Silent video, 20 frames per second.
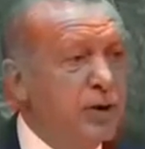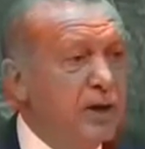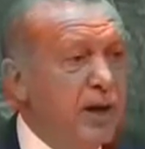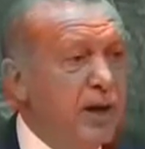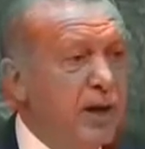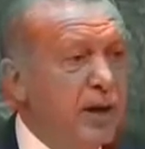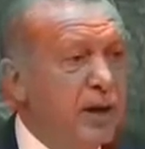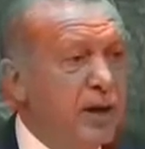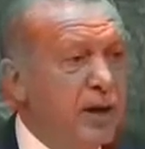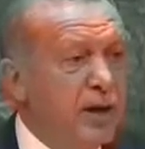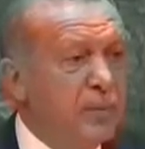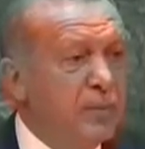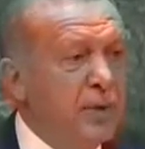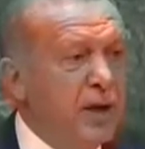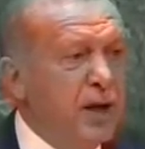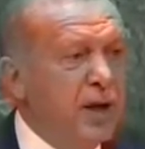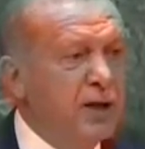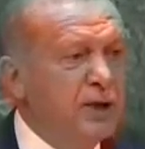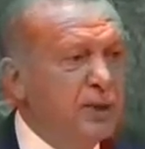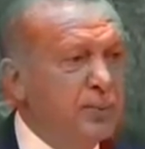We also
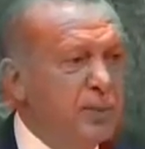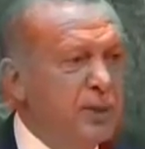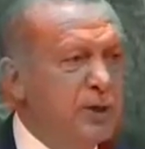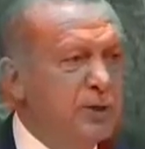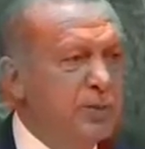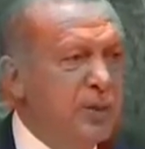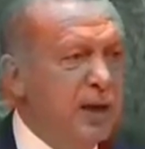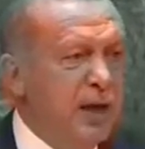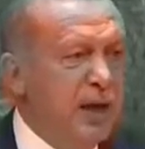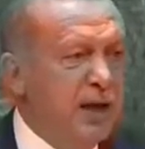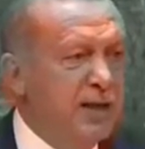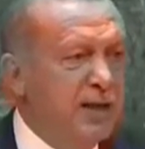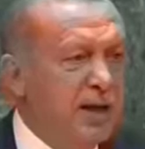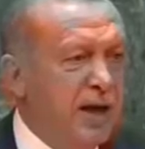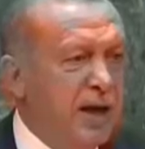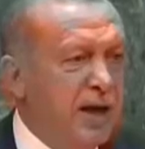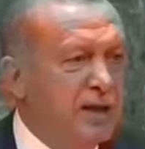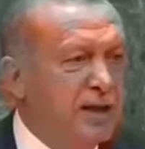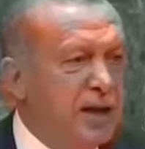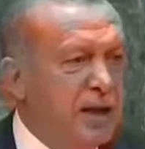appreciate the
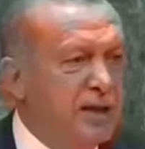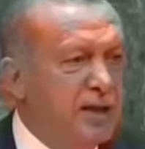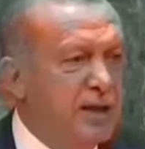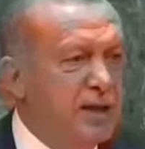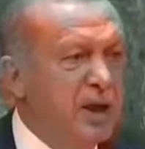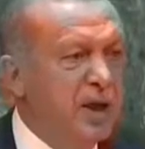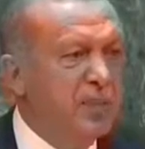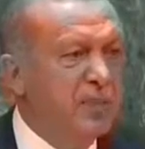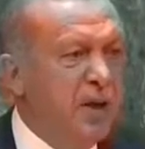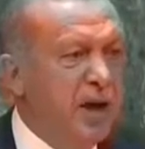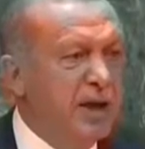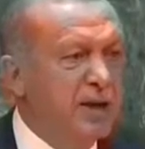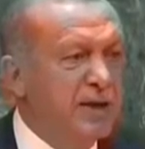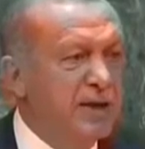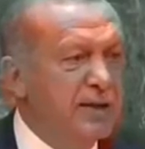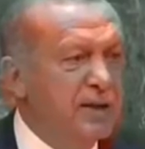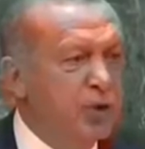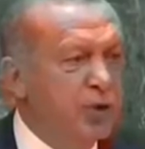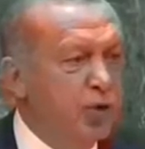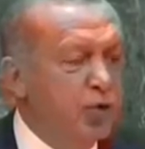positive and
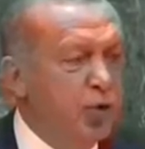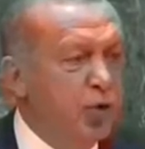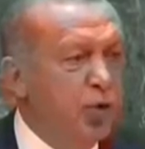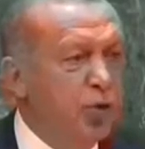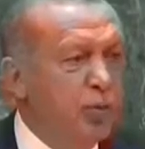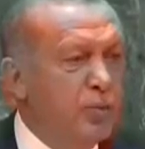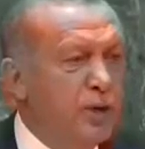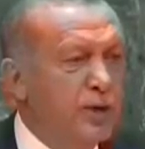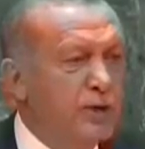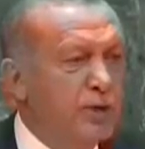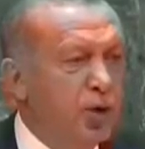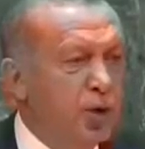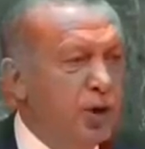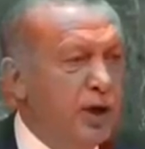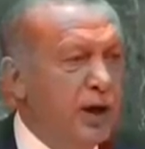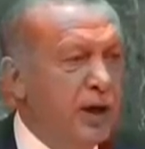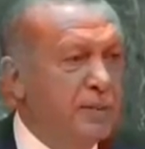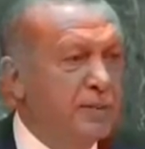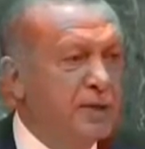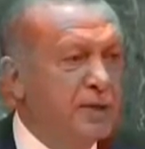encouraging reactions we
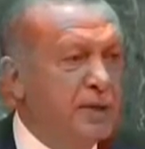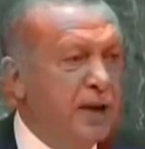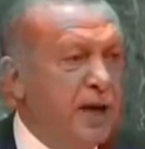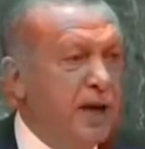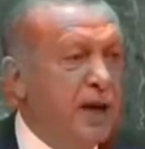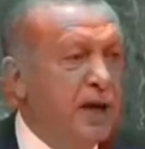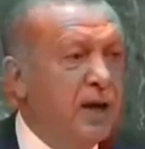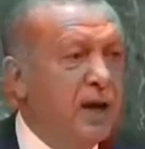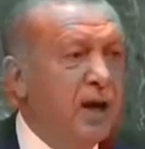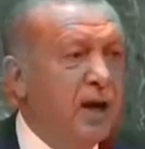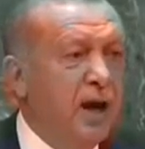have received